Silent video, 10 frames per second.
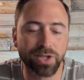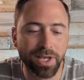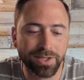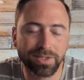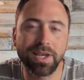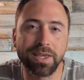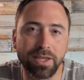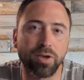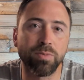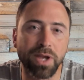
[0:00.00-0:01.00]
see that
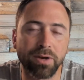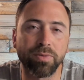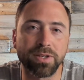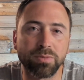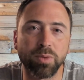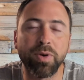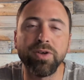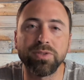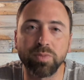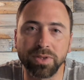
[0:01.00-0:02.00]
you're being a reasonable
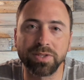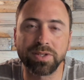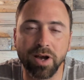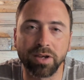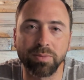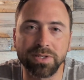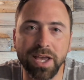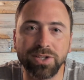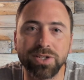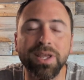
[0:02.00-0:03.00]
person with this
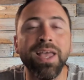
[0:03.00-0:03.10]
documentation.